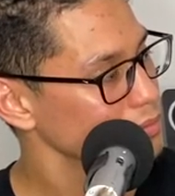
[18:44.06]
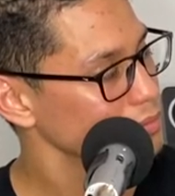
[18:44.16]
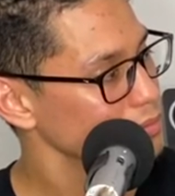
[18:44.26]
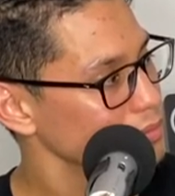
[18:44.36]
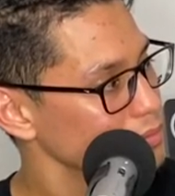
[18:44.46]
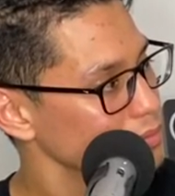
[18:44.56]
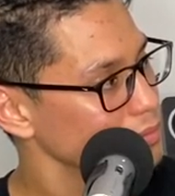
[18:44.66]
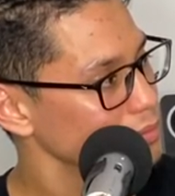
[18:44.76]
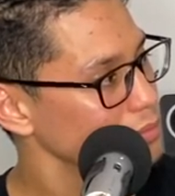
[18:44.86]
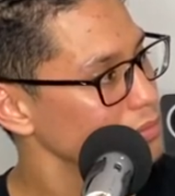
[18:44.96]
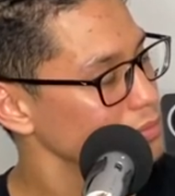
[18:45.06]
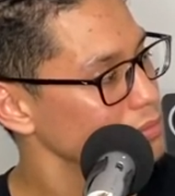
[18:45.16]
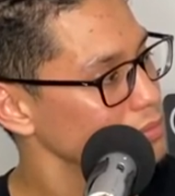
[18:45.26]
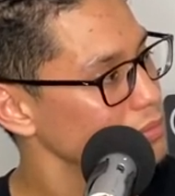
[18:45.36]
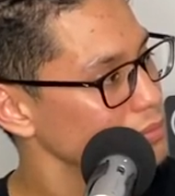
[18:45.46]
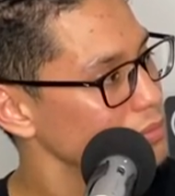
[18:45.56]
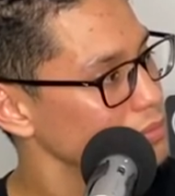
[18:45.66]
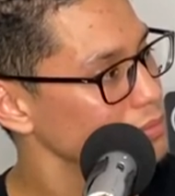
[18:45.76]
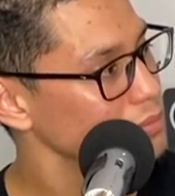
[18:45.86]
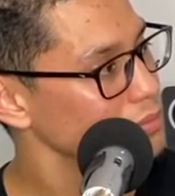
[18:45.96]

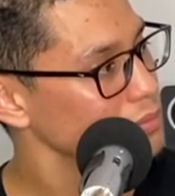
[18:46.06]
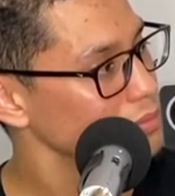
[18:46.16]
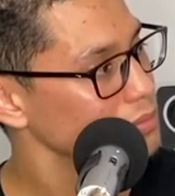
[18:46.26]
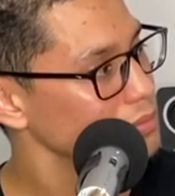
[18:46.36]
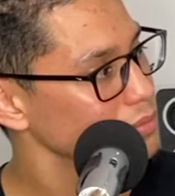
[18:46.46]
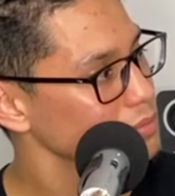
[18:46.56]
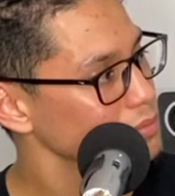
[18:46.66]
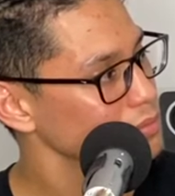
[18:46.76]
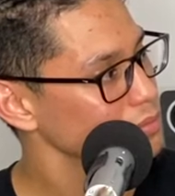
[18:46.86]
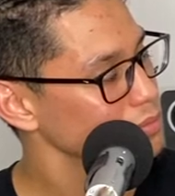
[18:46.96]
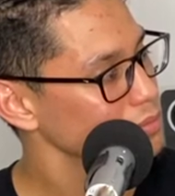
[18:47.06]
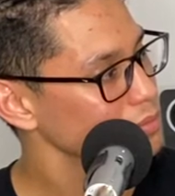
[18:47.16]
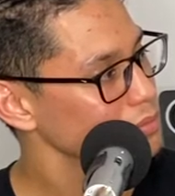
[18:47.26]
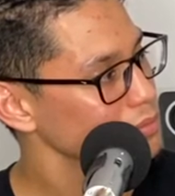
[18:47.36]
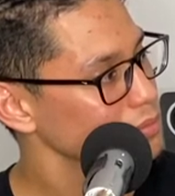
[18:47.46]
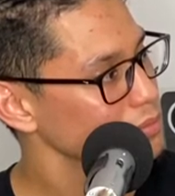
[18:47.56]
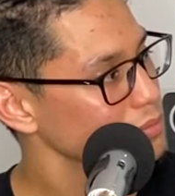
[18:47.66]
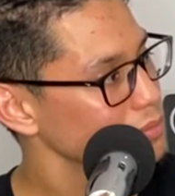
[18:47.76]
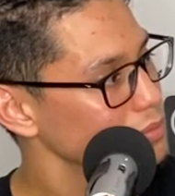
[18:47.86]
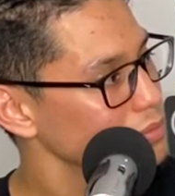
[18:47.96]

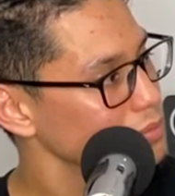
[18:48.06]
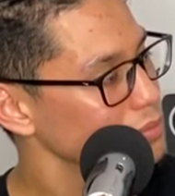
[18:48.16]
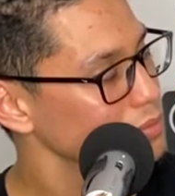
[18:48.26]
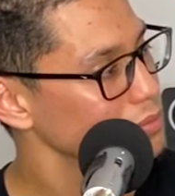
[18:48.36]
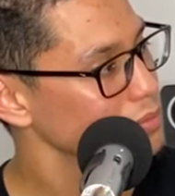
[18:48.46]
(not speaking)